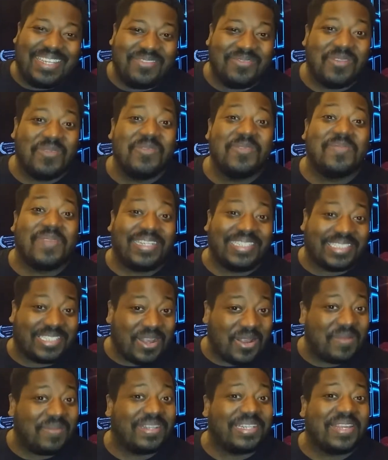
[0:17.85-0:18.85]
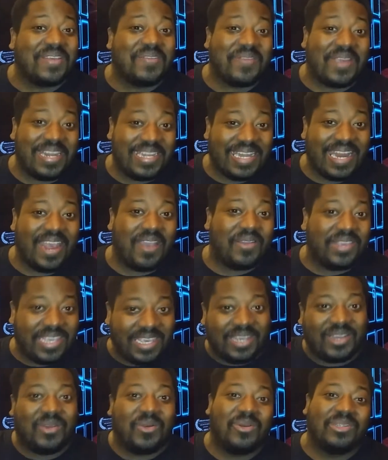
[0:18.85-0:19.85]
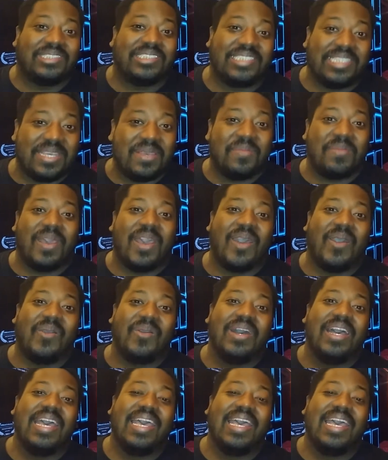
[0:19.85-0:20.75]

well, we about to talk about that right now here on CML